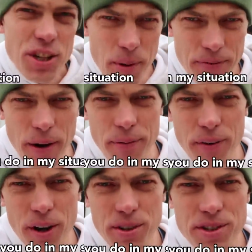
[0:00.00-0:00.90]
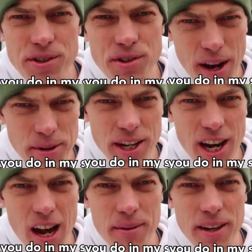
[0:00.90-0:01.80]
Do me a favor, folks. Drop me a
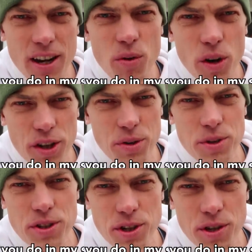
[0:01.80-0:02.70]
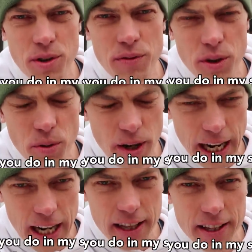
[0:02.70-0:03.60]
comment on what you would do if you were
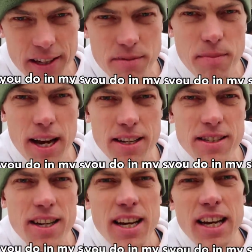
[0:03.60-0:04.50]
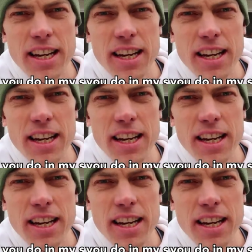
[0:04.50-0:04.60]
handed this mess.